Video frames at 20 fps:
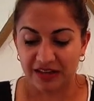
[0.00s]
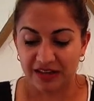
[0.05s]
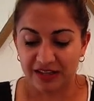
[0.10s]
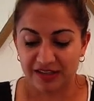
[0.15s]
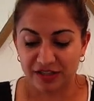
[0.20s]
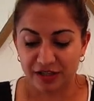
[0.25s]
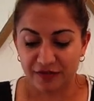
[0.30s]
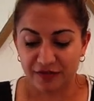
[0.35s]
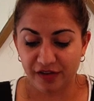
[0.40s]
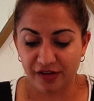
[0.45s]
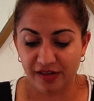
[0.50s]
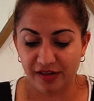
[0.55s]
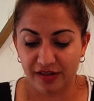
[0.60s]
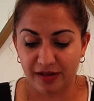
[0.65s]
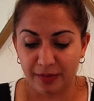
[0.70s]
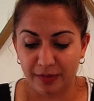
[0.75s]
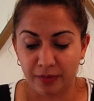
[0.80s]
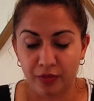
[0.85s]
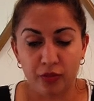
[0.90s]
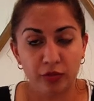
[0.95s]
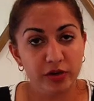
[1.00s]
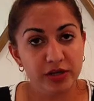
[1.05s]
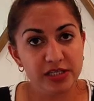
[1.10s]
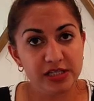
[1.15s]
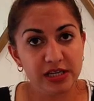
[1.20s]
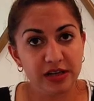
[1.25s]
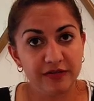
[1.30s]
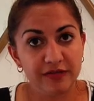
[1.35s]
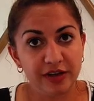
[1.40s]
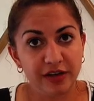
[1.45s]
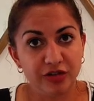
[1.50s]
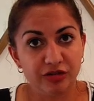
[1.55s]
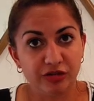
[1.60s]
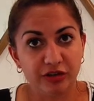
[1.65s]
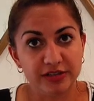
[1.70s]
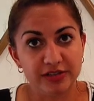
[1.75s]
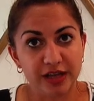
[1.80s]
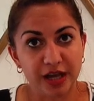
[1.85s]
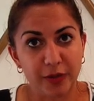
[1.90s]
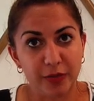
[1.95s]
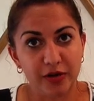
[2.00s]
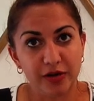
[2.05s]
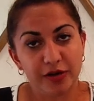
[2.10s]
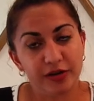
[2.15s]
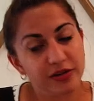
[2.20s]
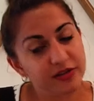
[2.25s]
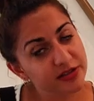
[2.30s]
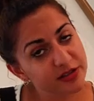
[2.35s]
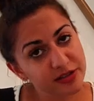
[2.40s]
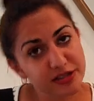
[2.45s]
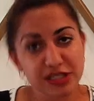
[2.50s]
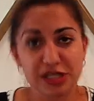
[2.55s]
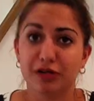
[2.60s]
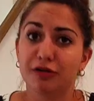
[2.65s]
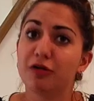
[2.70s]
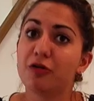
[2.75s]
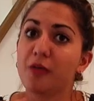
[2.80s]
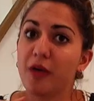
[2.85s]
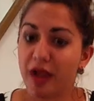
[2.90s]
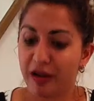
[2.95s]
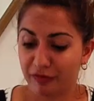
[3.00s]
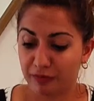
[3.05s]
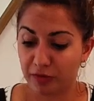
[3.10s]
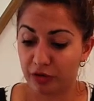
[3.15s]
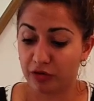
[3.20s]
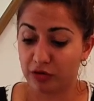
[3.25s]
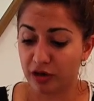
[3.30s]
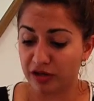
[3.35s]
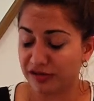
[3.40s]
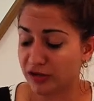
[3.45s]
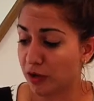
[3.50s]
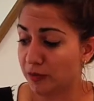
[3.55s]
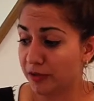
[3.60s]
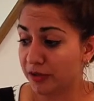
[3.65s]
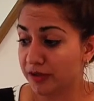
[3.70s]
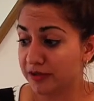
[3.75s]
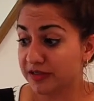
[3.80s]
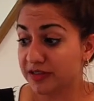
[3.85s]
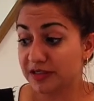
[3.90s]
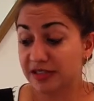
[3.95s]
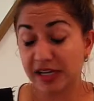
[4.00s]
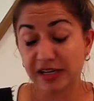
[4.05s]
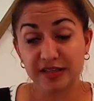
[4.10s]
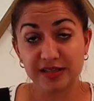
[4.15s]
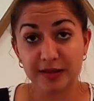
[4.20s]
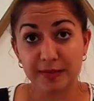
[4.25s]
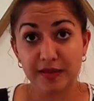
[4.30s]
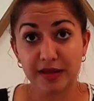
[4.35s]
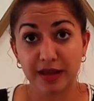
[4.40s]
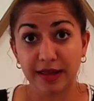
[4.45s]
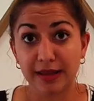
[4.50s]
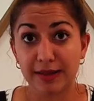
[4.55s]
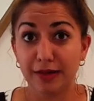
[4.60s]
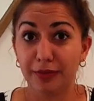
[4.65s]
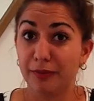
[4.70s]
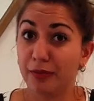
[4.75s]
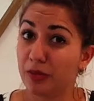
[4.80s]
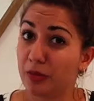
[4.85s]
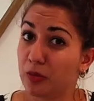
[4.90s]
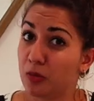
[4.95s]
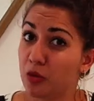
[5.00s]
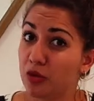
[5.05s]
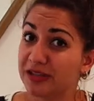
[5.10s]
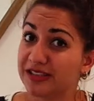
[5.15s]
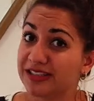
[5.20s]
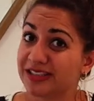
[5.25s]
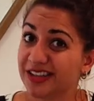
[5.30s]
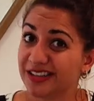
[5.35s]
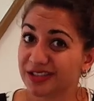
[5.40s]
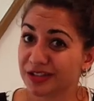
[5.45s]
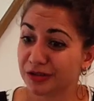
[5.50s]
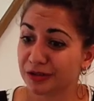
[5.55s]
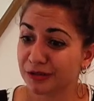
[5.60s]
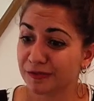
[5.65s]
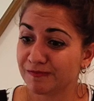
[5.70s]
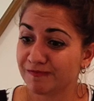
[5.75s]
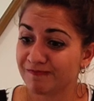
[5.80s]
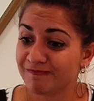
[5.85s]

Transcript: unless you're feeling pretty adventurous, I would steer away from the grasshoppers, stick to something a little bit more subtle.